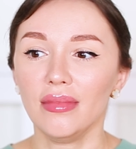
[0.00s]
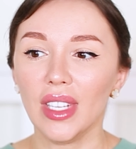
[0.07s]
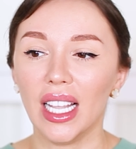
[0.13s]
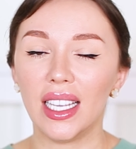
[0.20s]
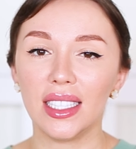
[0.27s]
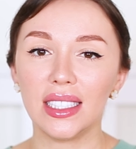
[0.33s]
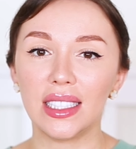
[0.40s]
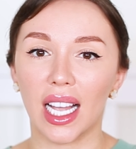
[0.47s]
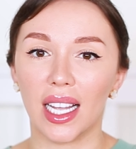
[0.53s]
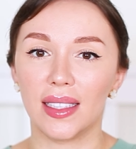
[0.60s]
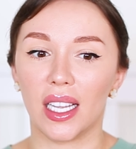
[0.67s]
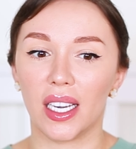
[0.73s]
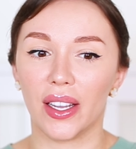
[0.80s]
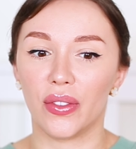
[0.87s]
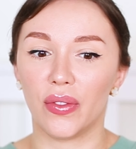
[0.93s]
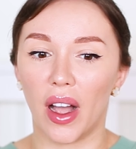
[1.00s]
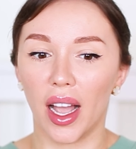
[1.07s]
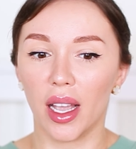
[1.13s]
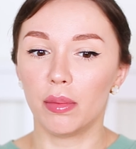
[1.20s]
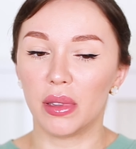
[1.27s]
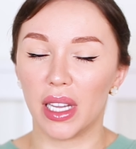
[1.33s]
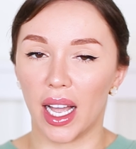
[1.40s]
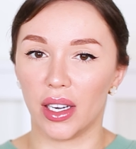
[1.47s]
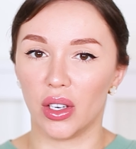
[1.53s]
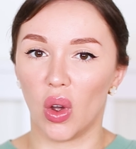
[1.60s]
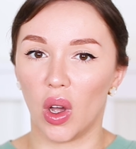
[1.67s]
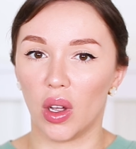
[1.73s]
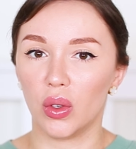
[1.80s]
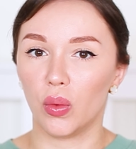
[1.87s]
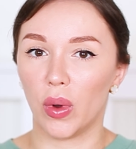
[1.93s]
he said that if I plan
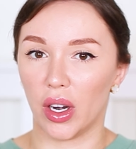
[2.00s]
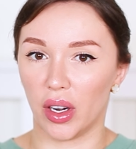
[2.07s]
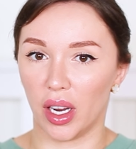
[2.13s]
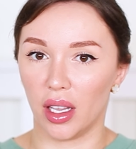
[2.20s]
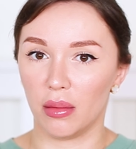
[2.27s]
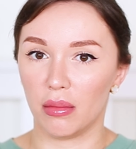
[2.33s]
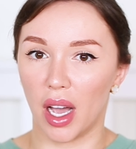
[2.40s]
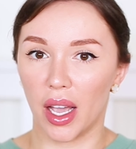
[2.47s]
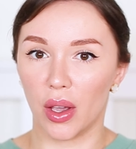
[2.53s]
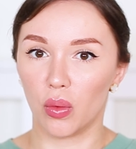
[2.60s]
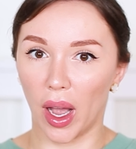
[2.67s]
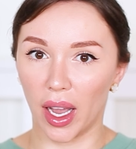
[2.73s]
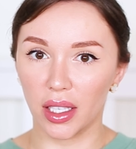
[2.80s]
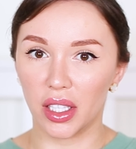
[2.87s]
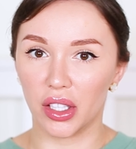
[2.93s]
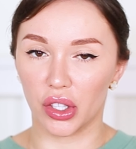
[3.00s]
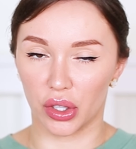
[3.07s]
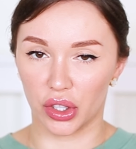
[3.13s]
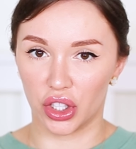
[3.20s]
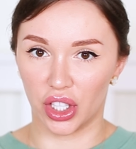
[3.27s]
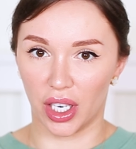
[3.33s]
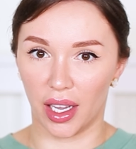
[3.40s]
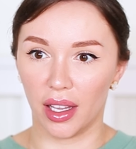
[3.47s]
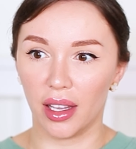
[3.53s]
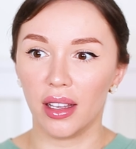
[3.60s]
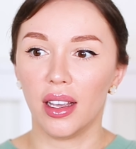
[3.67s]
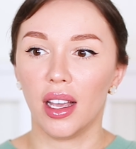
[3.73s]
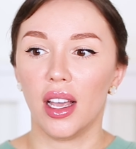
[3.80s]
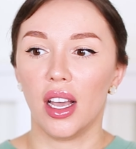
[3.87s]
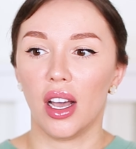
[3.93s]
on wearing my white
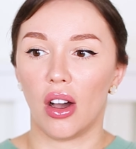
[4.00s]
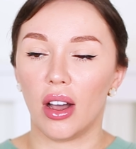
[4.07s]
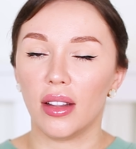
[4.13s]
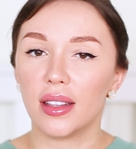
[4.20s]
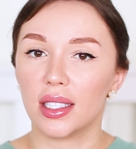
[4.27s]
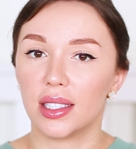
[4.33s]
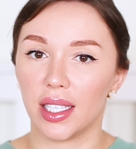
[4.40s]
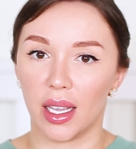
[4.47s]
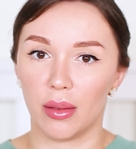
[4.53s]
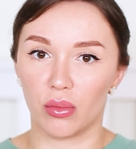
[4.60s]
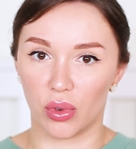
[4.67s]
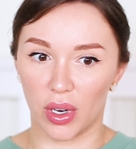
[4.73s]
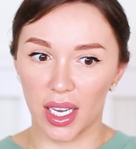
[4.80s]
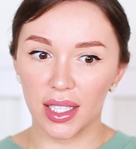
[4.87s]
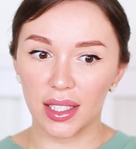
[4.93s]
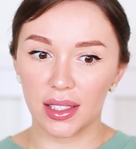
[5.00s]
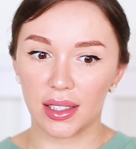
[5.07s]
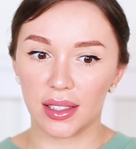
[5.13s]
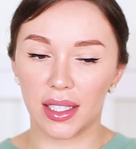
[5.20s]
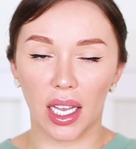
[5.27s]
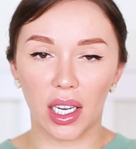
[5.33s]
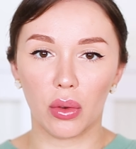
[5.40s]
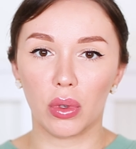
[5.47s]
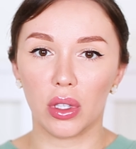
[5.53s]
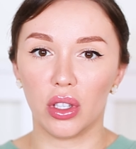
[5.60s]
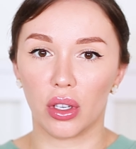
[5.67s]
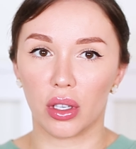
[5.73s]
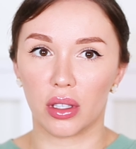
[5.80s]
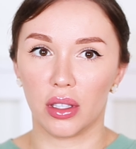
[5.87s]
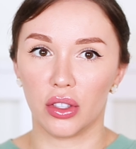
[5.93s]
guilloche on the same wrist, then it will
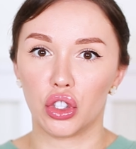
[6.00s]
look